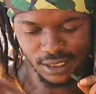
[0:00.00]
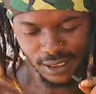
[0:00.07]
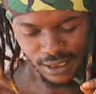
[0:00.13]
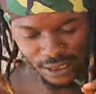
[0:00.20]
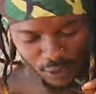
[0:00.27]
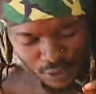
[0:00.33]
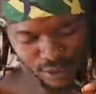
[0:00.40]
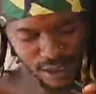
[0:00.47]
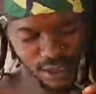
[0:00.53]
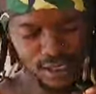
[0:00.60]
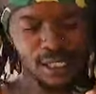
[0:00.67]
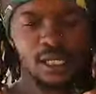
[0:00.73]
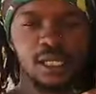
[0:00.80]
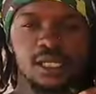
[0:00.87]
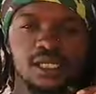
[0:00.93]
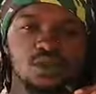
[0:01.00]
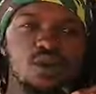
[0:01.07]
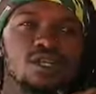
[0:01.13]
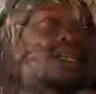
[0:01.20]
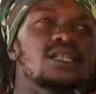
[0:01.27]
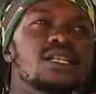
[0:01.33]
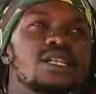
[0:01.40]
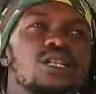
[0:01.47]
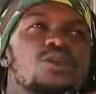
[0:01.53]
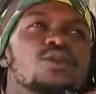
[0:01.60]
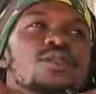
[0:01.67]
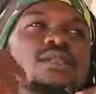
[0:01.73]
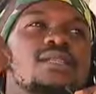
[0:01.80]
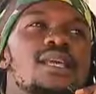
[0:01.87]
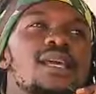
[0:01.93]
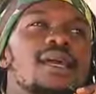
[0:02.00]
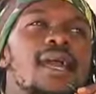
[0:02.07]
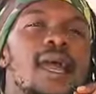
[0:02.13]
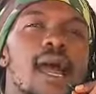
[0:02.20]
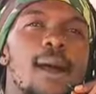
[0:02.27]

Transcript: reduced, is going to reduce the